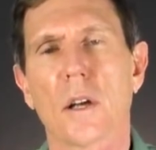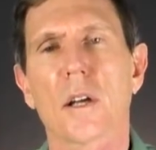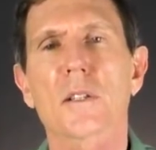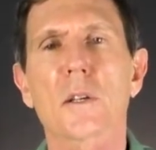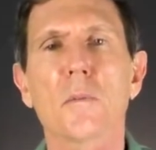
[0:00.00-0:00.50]

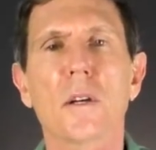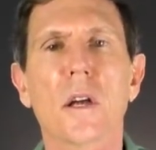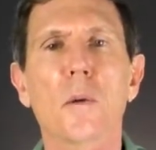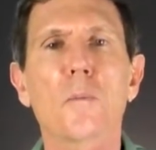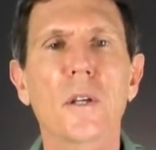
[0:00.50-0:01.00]
exhibit
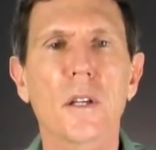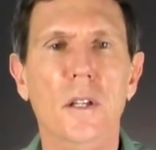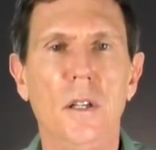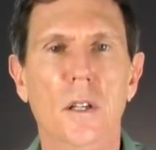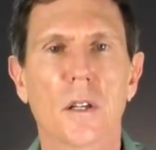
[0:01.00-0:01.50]
a
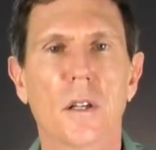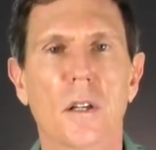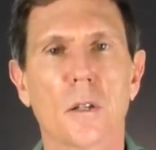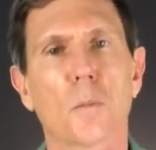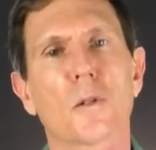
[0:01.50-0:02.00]
peak
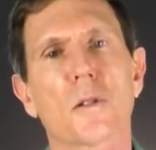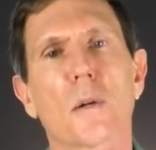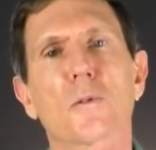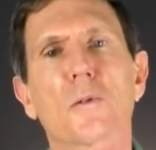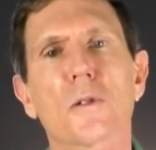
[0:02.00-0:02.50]
in the
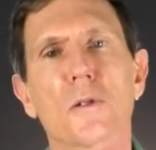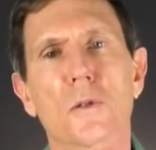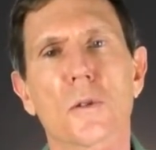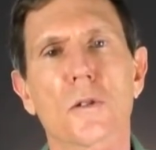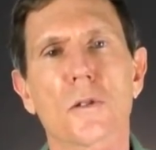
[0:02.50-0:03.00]
perceptual
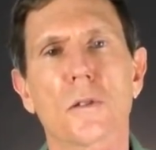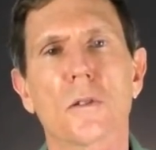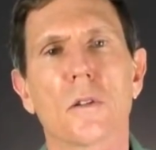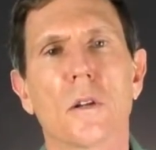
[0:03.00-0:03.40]
distortion,